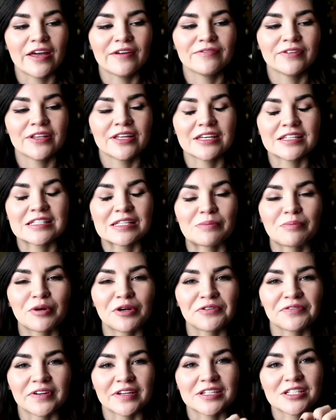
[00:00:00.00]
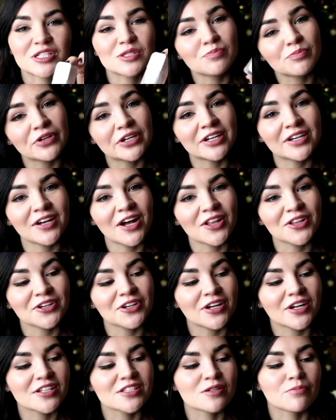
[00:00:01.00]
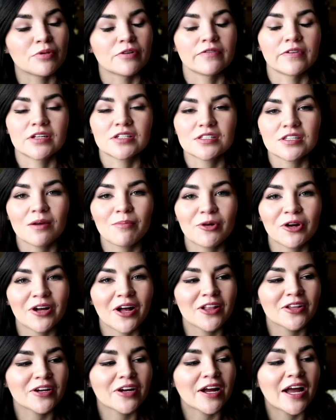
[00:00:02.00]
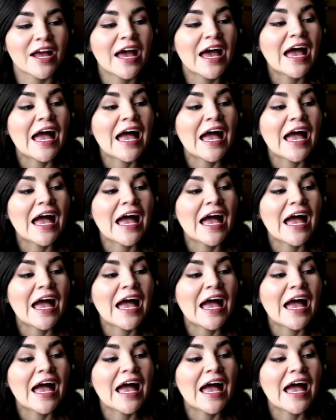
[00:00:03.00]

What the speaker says: I feel like it's a perfect spring color, it's a perfect summer color,